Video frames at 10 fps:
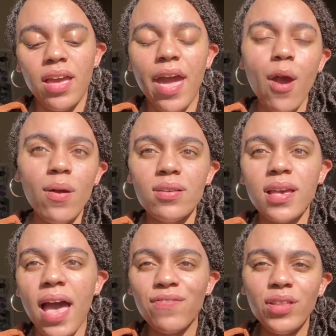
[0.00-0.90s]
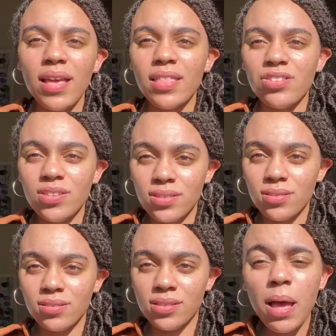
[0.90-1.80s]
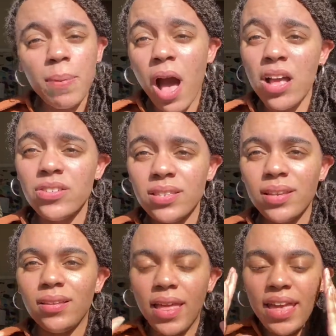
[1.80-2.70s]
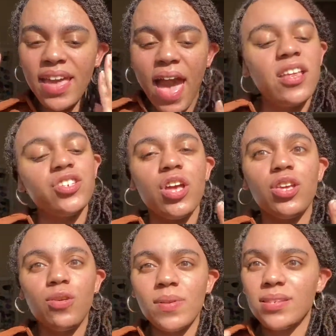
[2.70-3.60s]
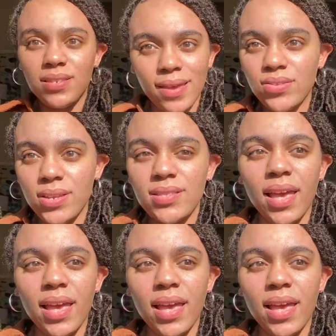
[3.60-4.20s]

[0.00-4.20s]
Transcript: arrows, I feel like they just subconsciously, they catch humans' attentions.